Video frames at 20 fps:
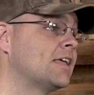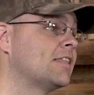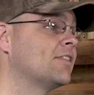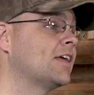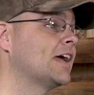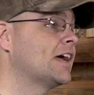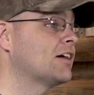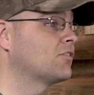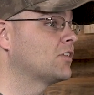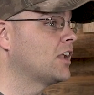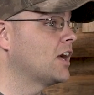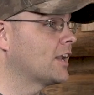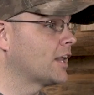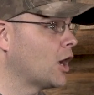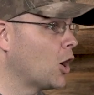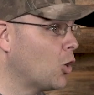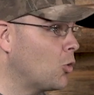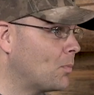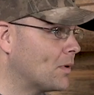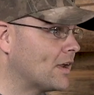They have a lot of
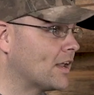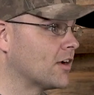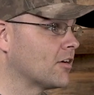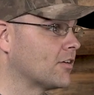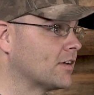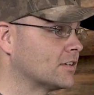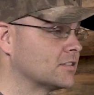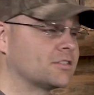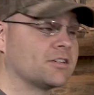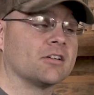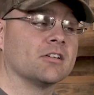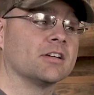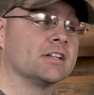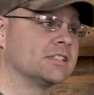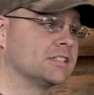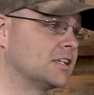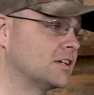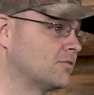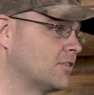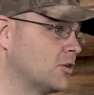open areas.
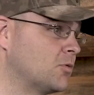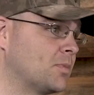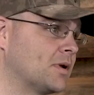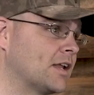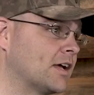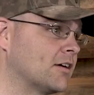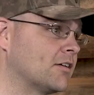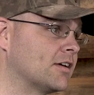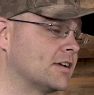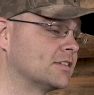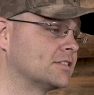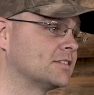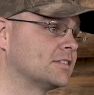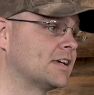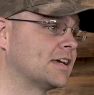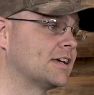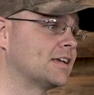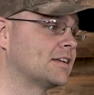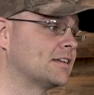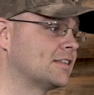Turkeys love open areas,
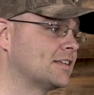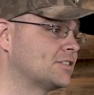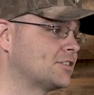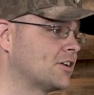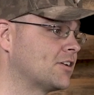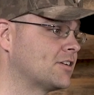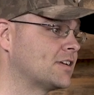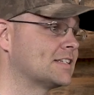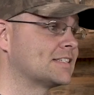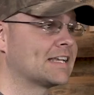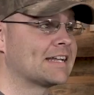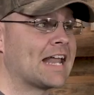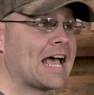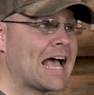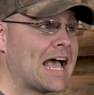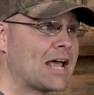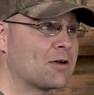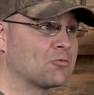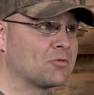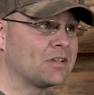and these turkeys can
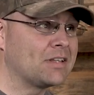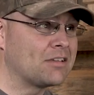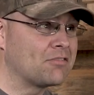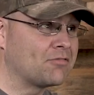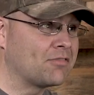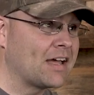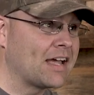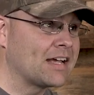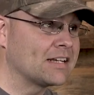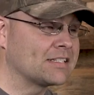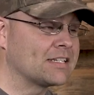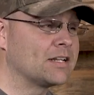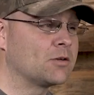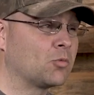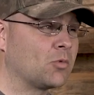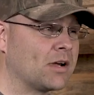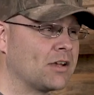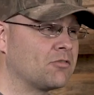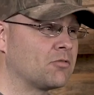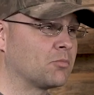hide really fast, get
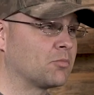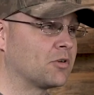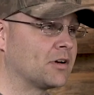away from